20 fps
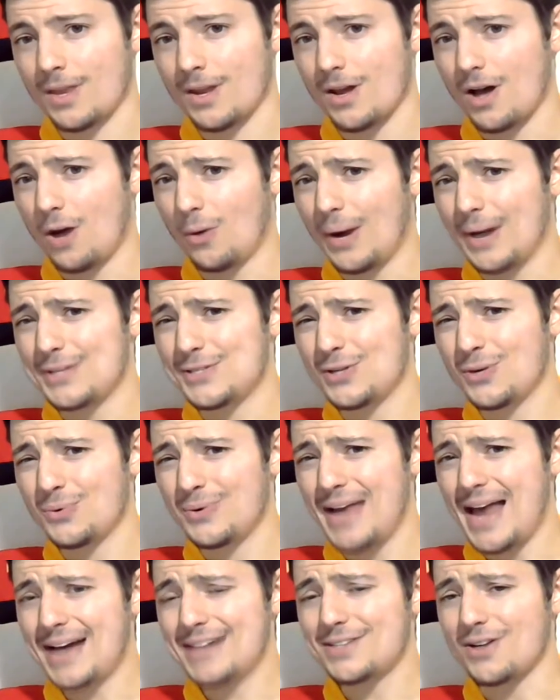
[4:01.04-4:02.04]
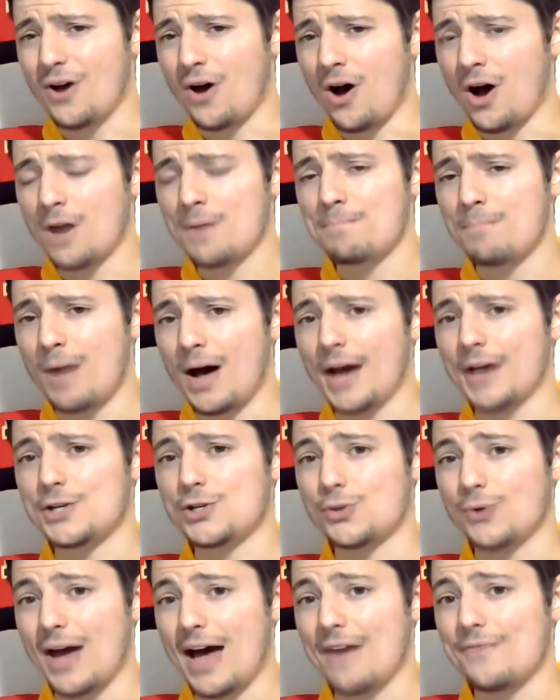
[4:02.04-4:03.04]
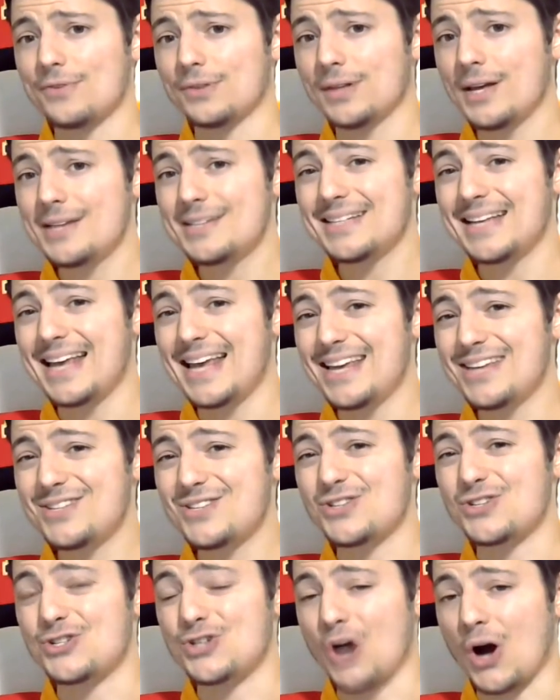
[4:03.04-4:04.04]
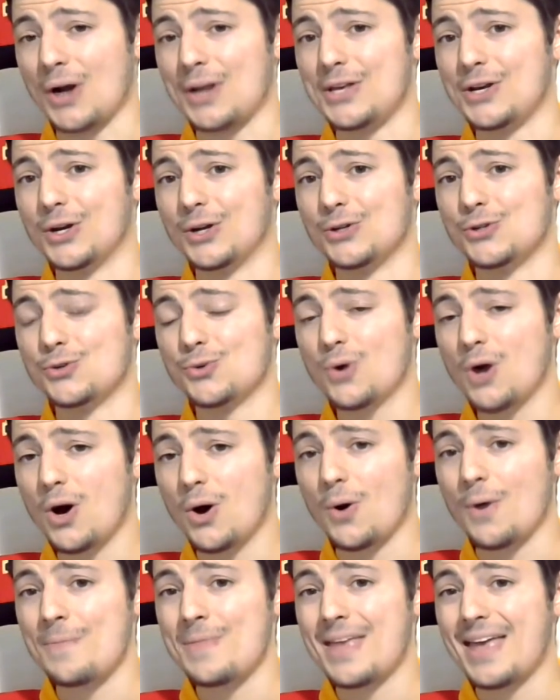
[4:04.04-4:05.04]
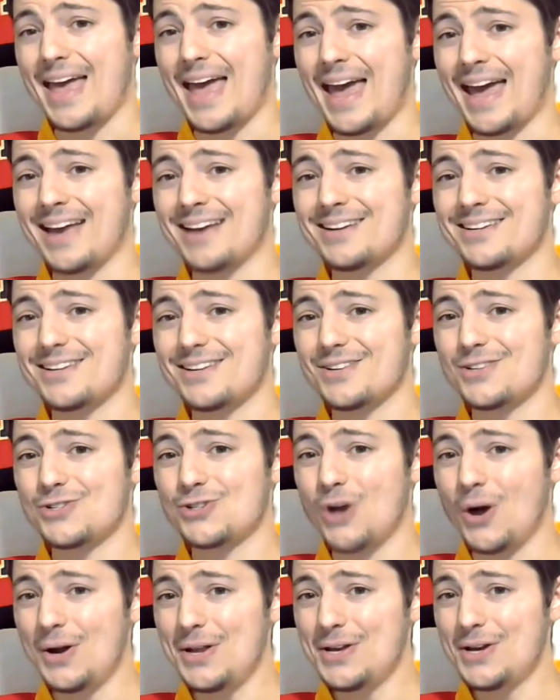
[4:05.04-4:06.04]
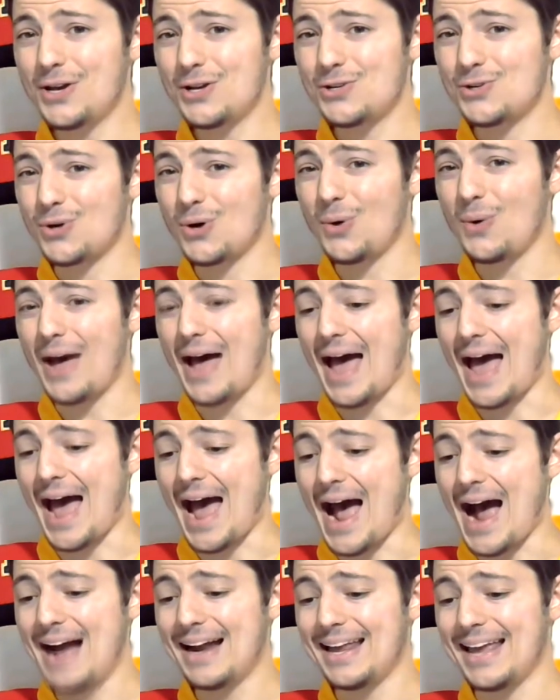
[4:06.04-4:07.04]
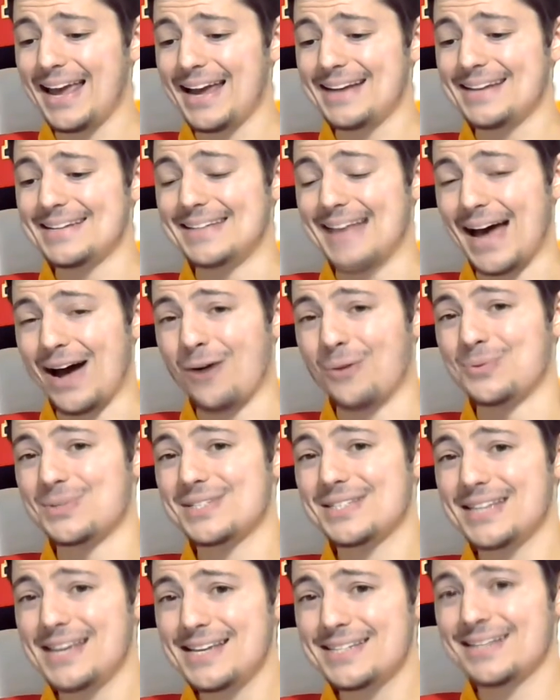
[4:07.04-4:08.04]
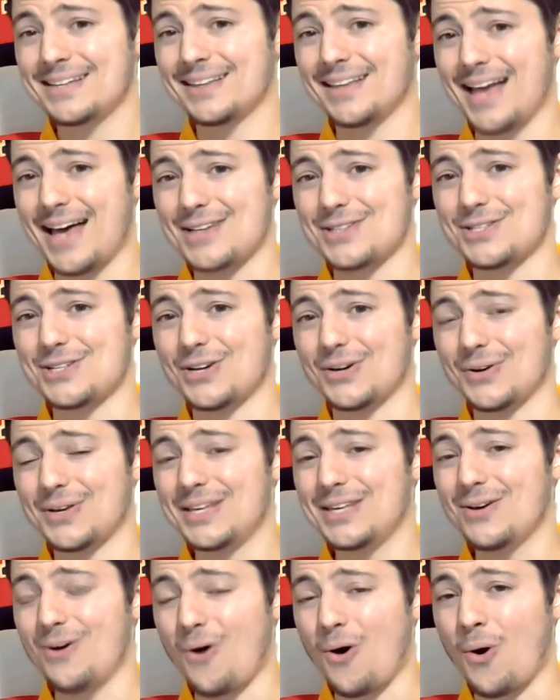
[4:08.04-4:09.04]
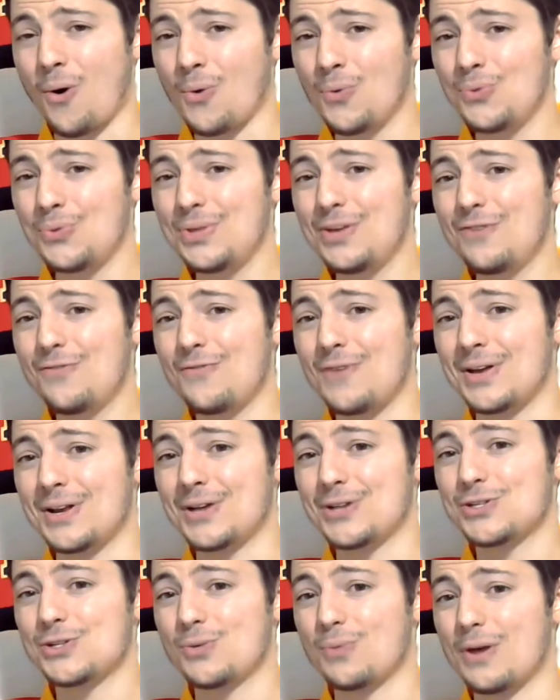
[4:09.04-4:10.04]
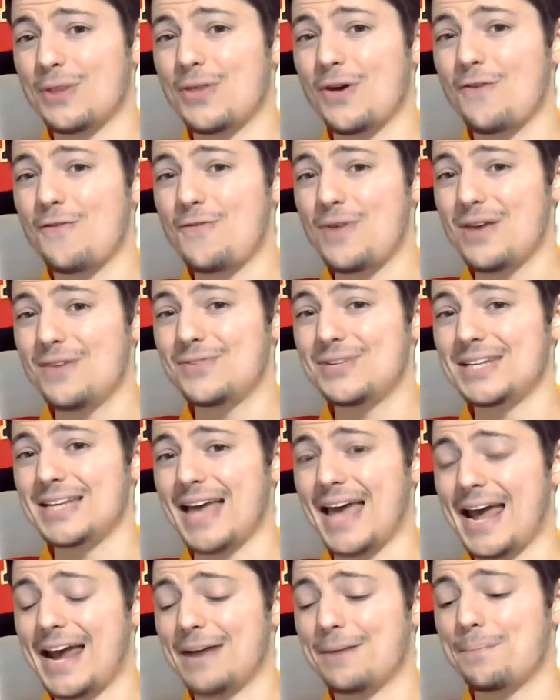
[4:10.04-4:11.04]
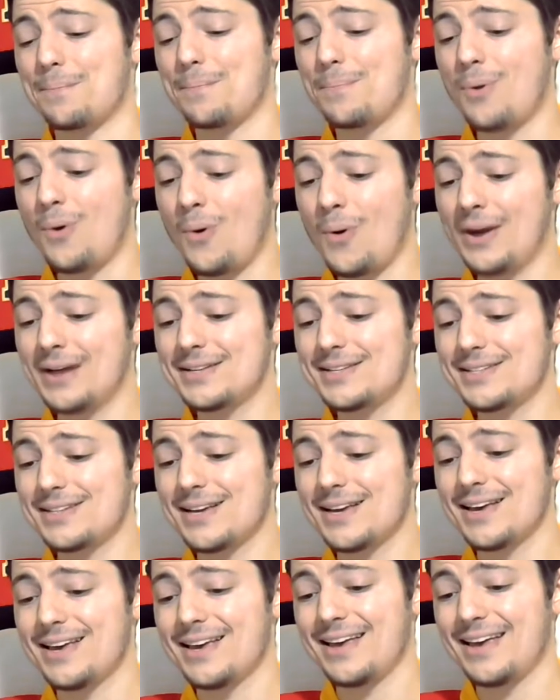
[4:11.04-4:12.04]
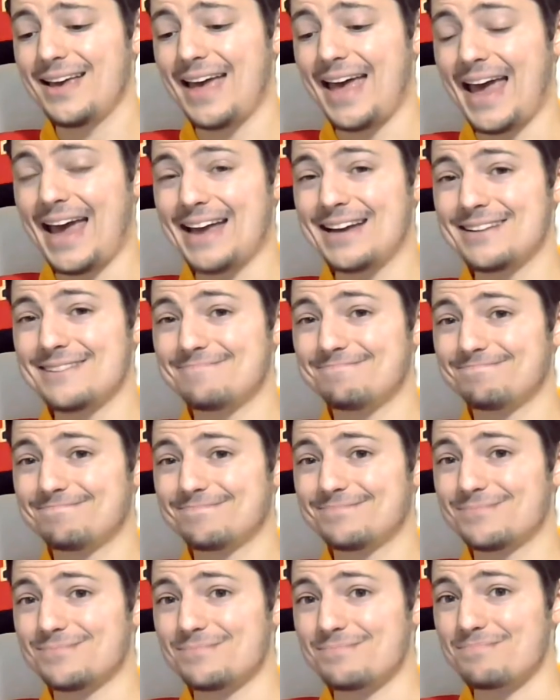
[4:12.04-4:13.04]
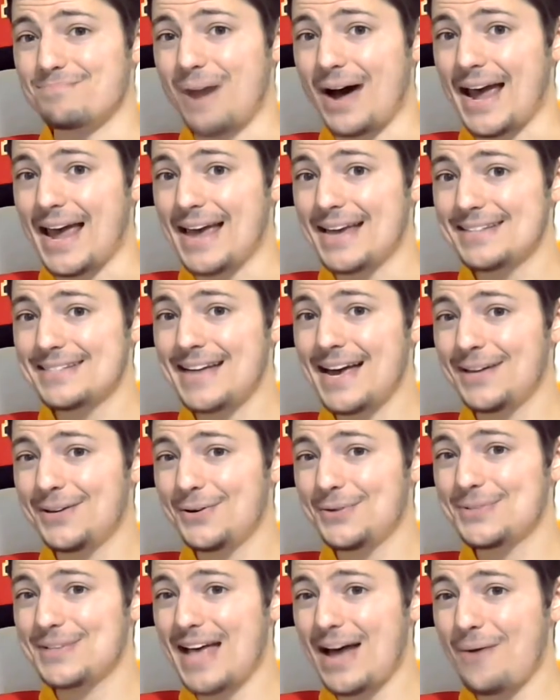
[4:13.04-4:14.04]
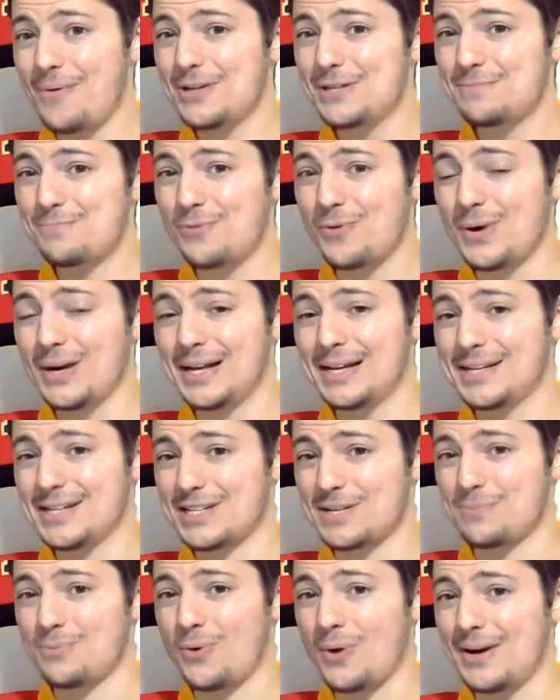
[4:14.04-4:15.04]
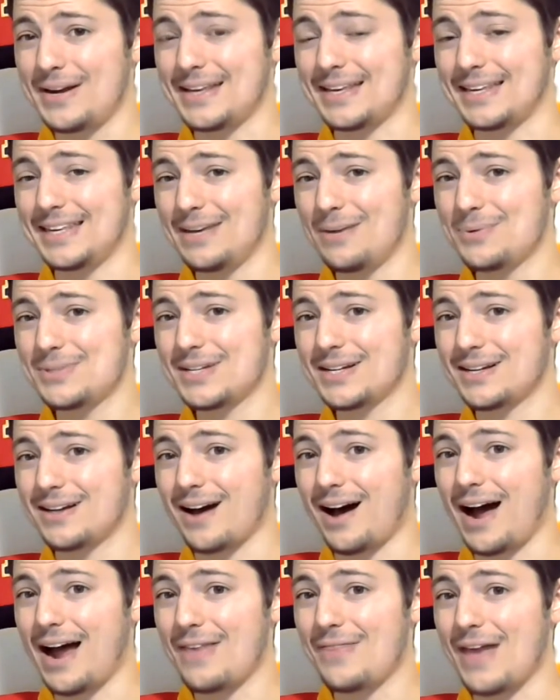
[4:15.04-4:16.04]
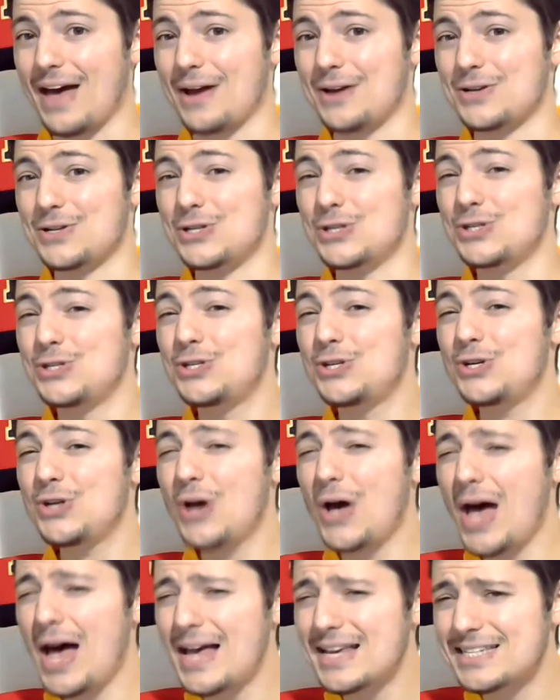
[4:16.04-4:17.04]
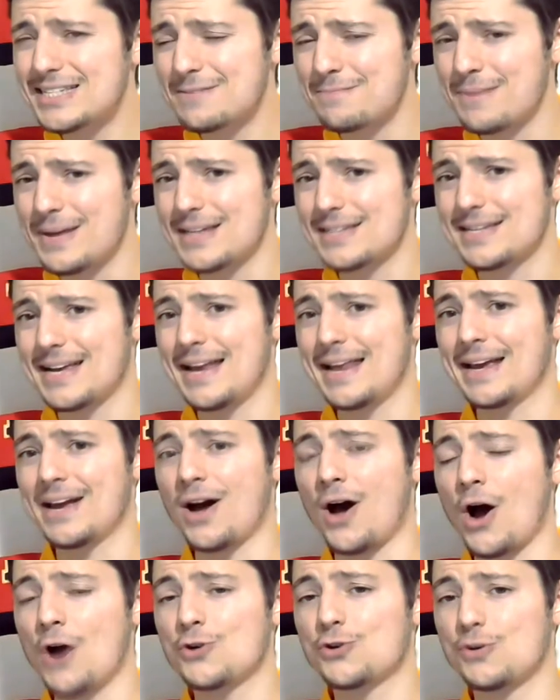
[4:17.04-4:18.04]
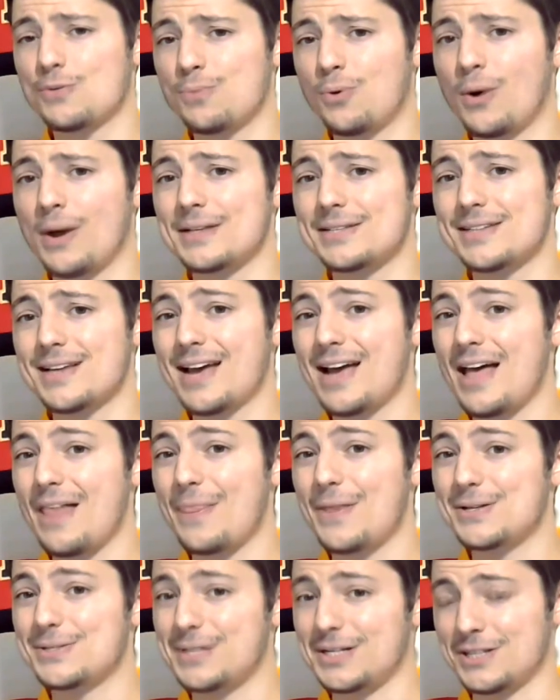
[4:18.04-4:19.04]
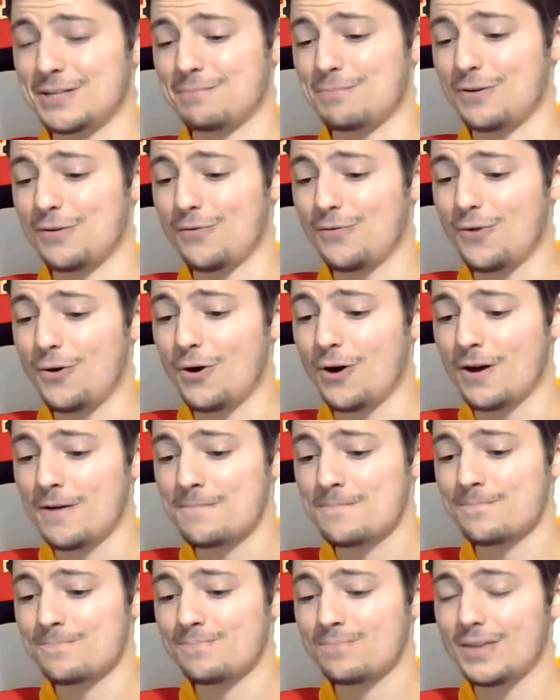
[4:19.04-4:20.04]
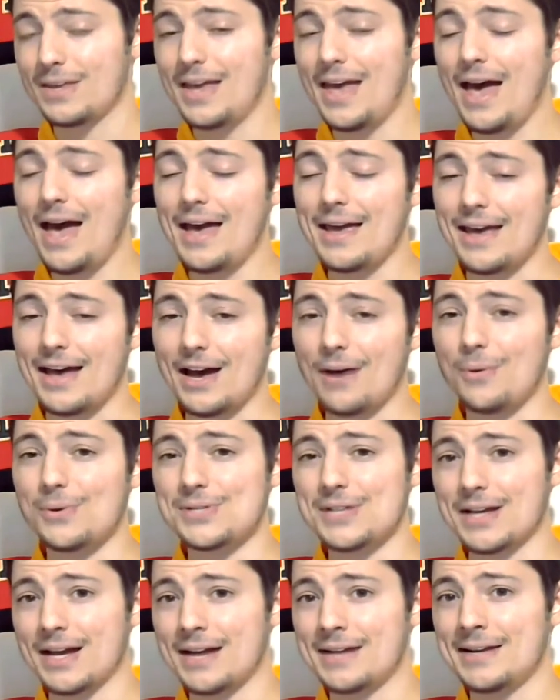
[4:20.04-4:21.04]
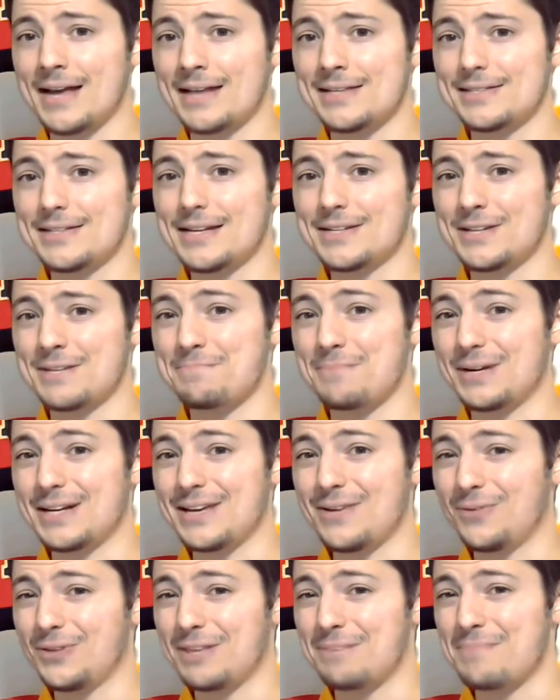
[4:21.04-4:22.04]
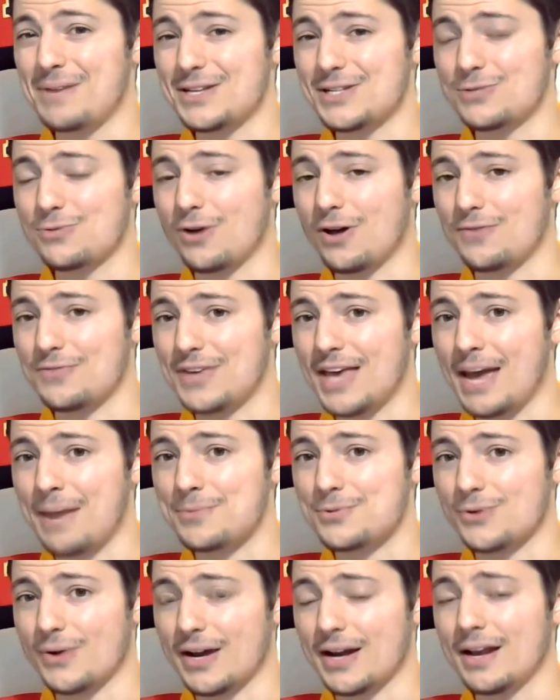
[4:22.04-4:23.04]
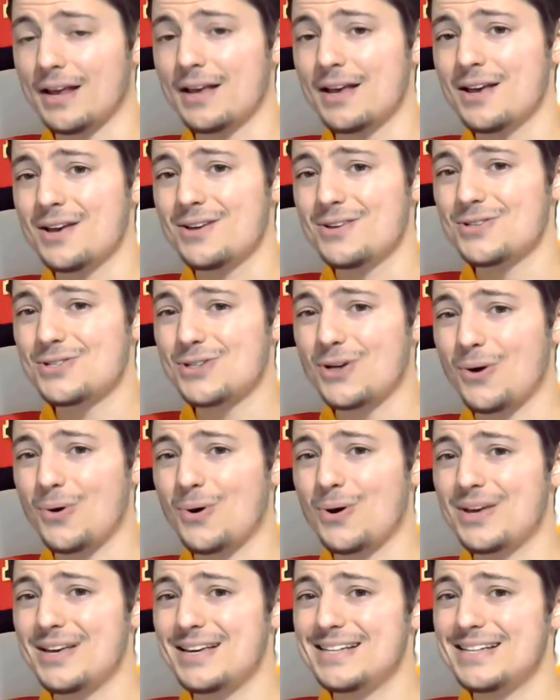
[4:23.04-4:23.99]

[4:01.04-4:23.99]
Alright, so next on my draft list is Johnny Gaudreau. And Johnny Gaudreau had a down season last year. He only finished with 58 points. And by his standards, that was pretty disappointing. He was a guy that just missed hitting 100 points the season before. Yeah, it was a condensed season, but he only missed 12 games, right? So,